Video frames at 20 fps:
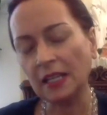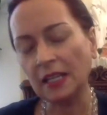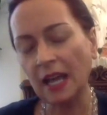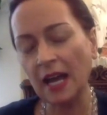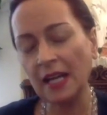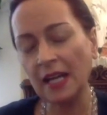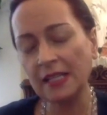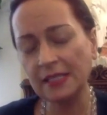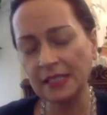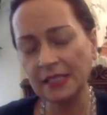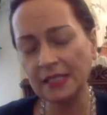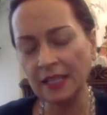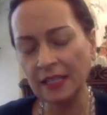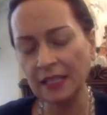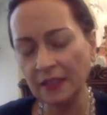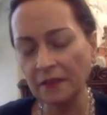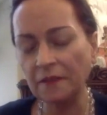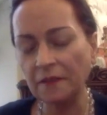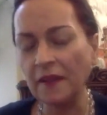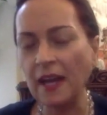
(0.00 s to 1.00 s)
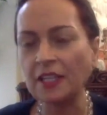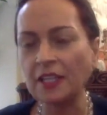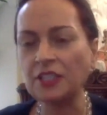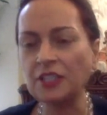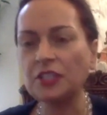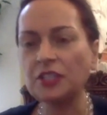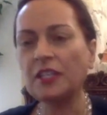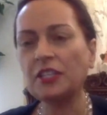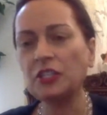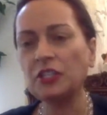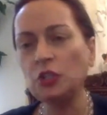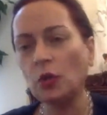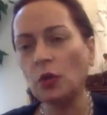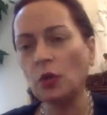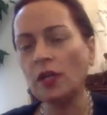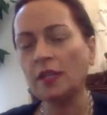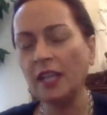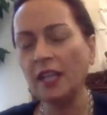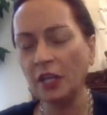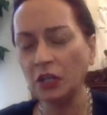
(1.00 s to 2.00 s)
lies in the fact that
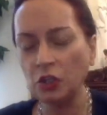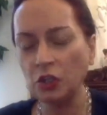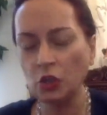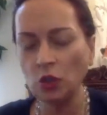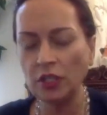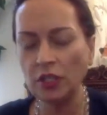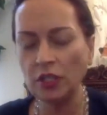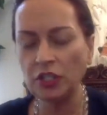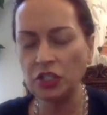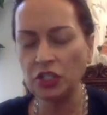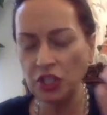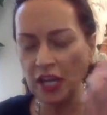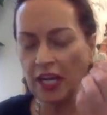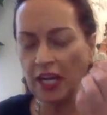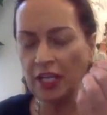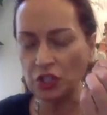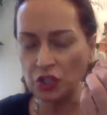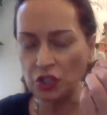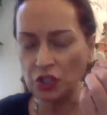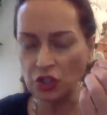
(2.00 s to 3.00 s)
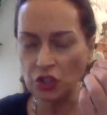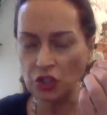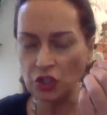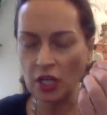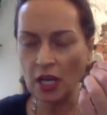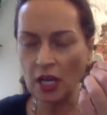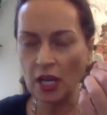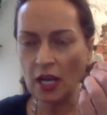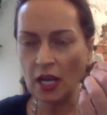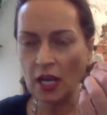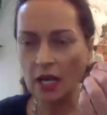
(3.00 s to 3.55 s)
you can actually change